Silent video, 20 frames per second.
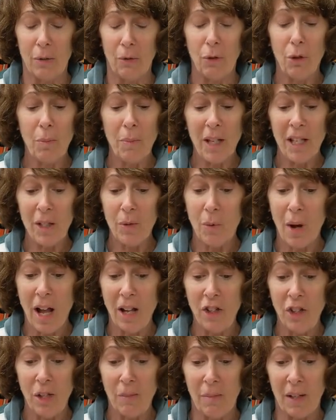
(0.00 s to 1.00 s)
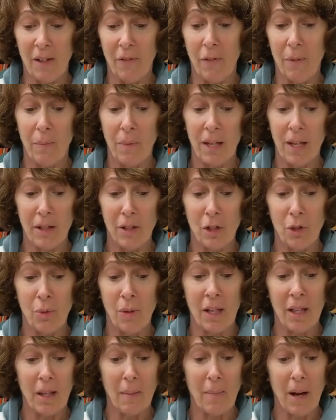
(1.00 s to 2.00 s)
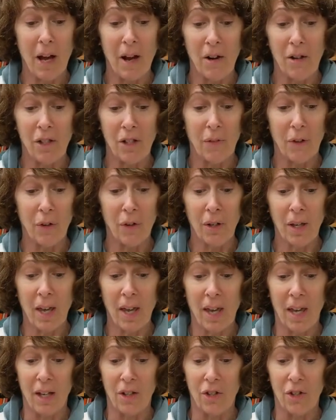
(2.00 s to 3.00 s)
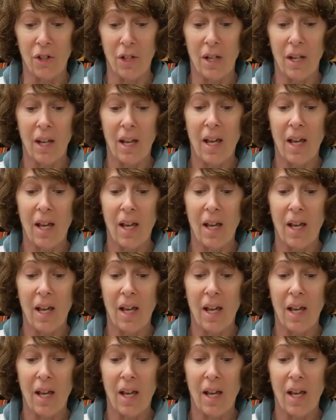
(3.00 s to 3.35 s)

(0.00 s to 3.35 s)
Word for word: Ruby is watching me from between the bars of her cage,